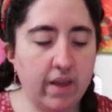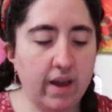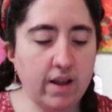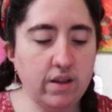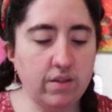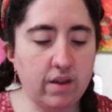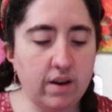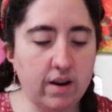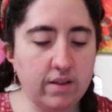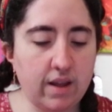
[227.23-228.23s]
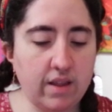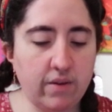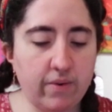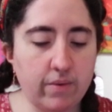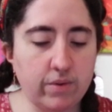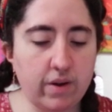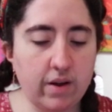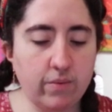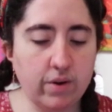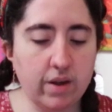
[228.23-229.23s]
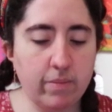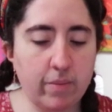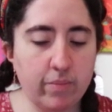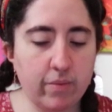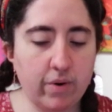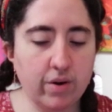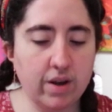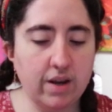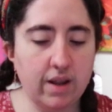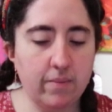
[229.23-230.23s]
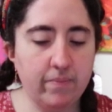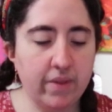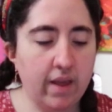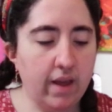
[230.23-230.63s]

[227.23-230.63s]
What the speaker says: And if they not attack, the feral dragons would keep on provoking them.